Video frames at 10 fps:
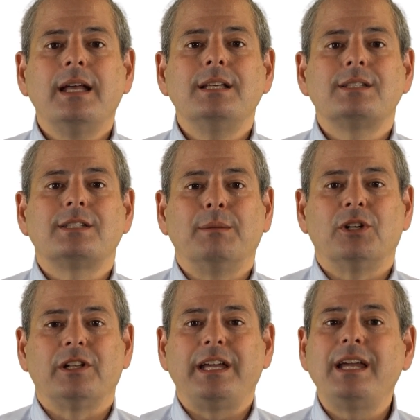
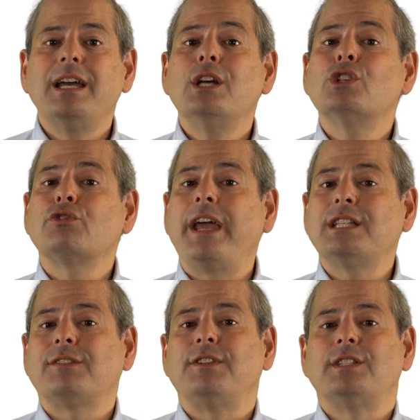Similarly,
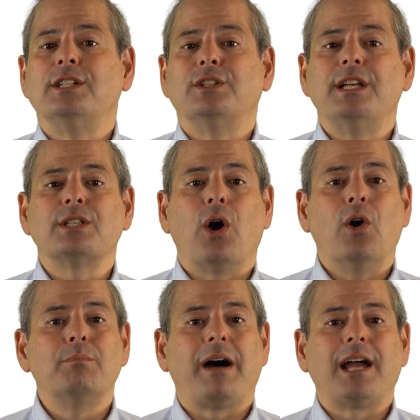transit facilities
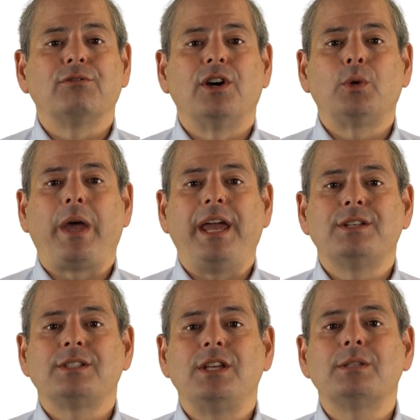owned by roadway
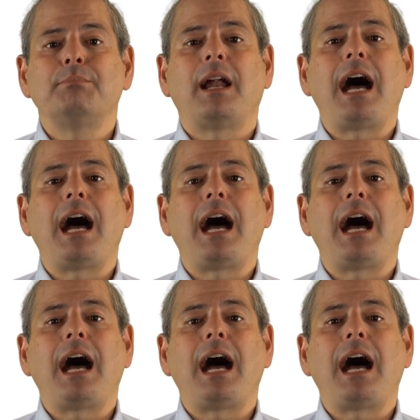agencies but